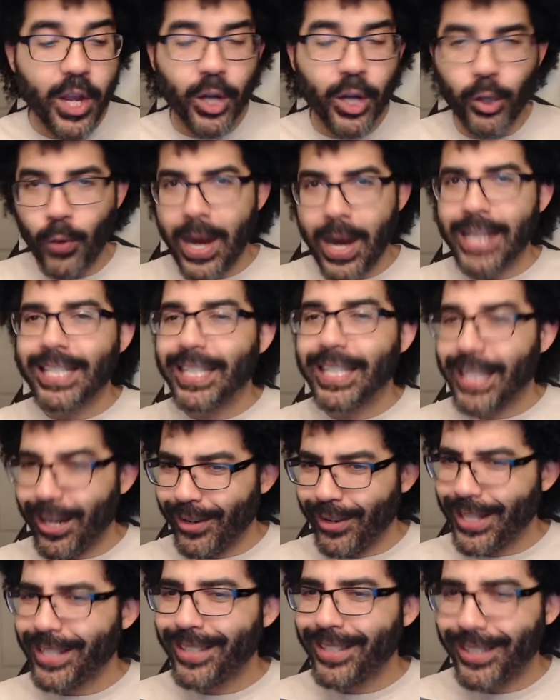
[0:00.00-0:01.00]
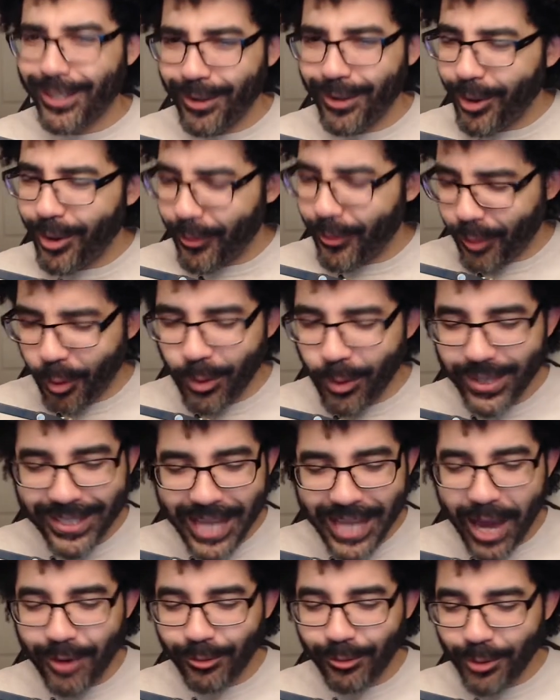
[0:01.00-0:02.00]
Granted, there is still, of course,
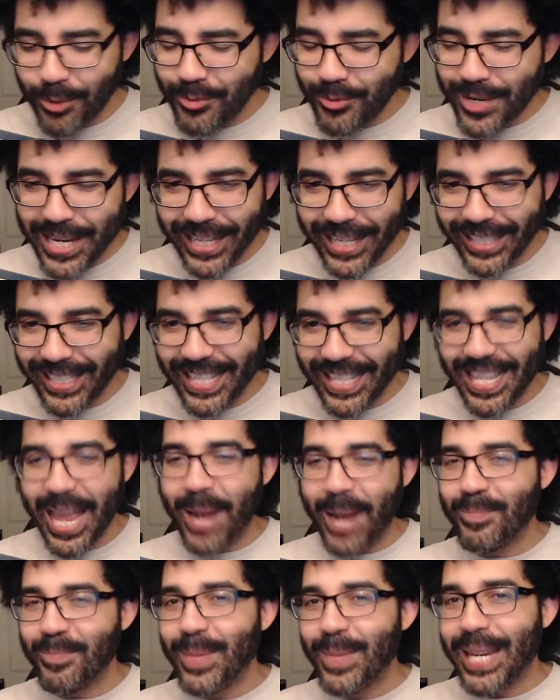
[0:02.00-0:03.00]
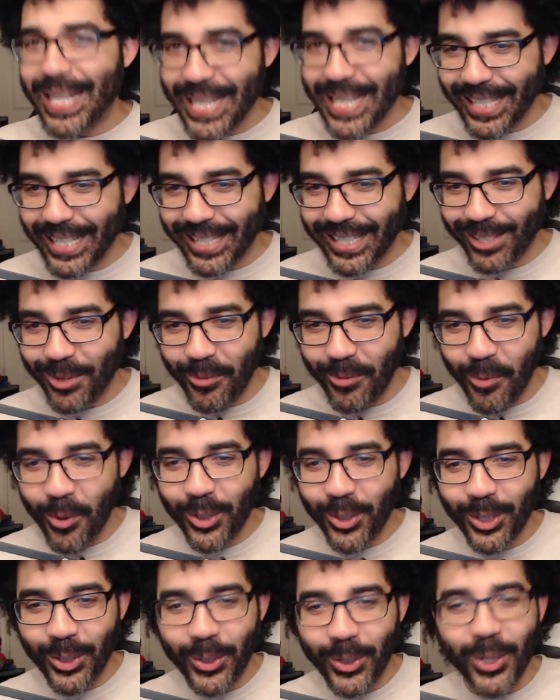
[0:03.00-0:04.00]
that rudeness and that meanness
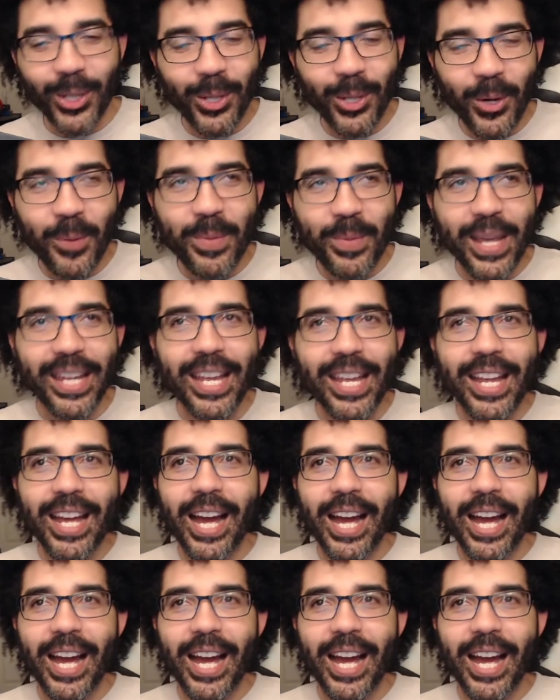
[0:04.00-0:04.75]
towards her a little bit,